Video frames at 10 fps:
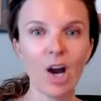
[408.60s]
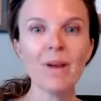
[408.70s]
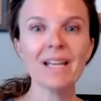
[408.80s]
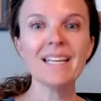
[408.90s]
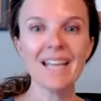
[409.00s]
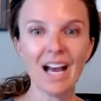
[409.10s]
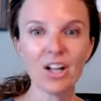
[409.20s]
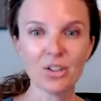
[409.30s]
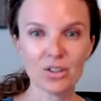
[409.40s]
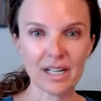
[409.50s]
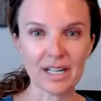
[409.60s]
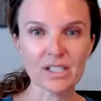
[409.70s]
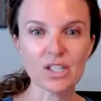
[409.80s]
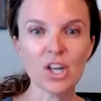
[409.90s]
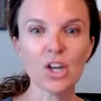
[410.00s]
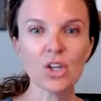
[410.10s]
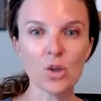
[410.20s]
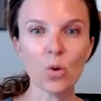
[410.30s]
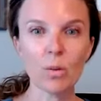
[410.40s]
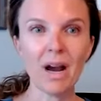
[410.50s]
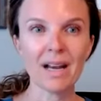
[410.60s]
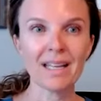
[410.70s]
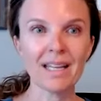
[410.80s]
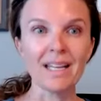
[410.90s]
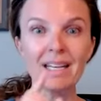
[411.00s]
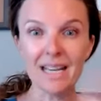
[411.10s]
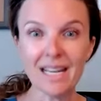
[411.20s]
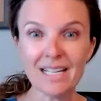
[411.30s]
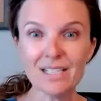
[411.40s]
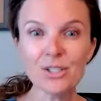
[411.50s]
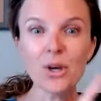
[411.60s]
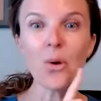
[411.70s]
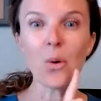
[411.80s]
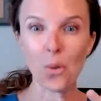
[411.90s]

how many calories your body needs